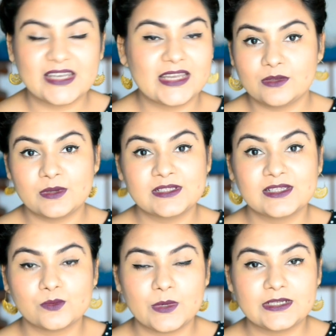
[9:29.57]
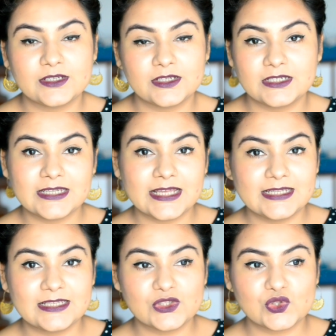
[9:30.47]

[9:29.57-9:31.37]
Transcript: And anyways, it's winter in Delhi,